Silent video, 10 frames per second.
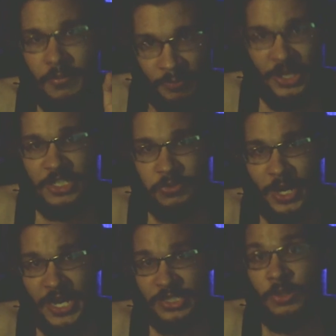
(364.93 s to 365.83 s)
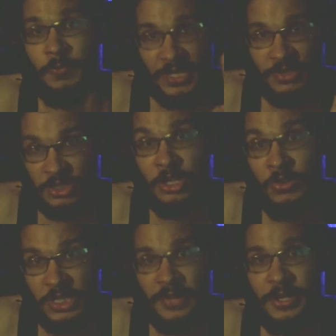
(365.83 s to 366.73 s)
but twice. So basically
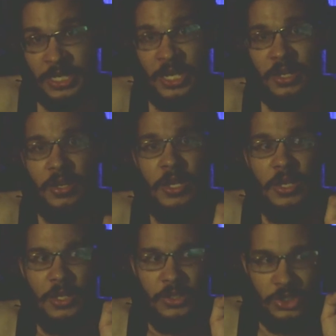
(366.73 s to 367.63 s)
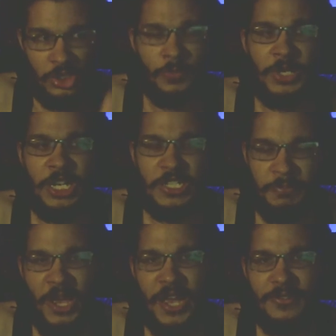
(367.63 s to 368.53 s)
two double kick, super kick
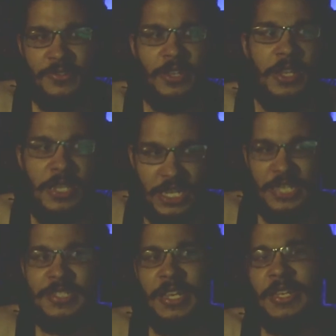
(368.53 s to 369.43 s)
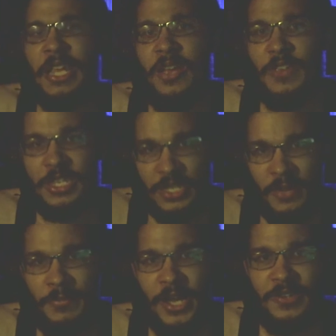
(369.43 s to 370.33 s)
spots. It did give
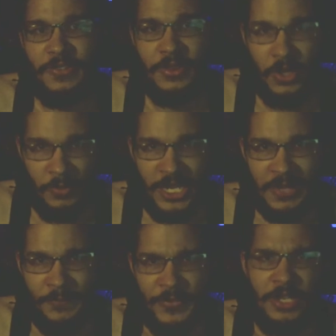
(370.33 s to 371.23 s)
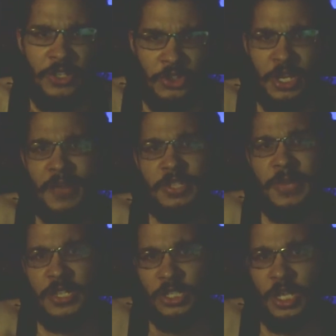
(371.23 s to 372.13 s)
Young Bucks the win. So you have to
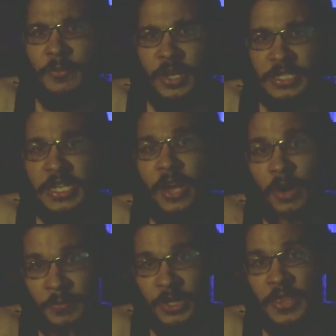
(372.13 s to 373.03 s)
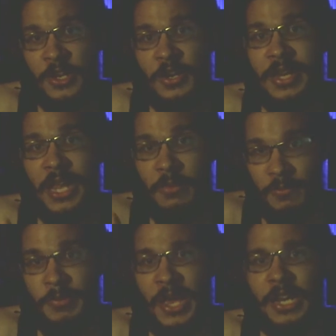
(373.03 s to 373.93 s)
imagine Young Bucks now are putting their name
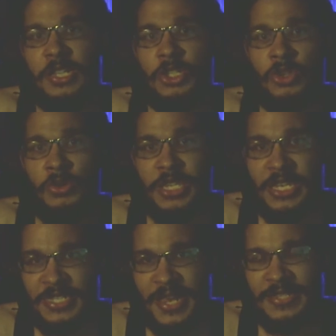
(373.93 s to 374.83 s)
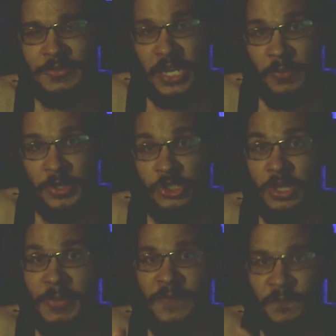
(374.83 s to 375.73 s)
back into the tag team title picture,
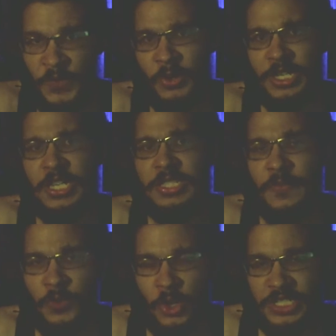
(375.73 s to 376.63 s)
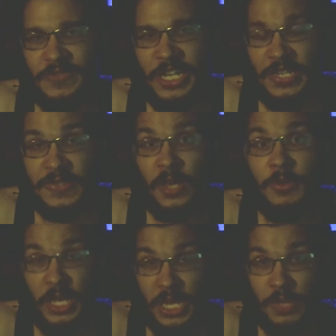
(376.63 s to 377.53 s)
the main focus, of course, of
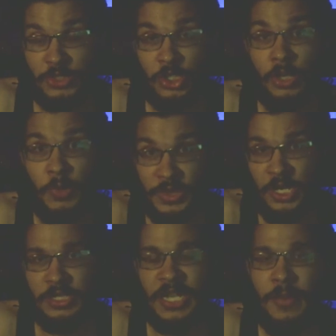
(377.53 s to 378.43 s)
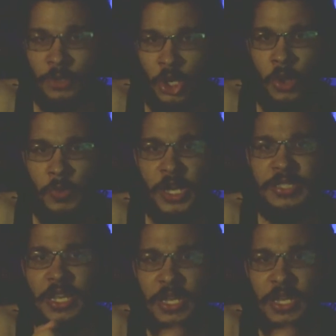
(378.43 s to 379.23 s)
AEW, and I'm sure what their top goal was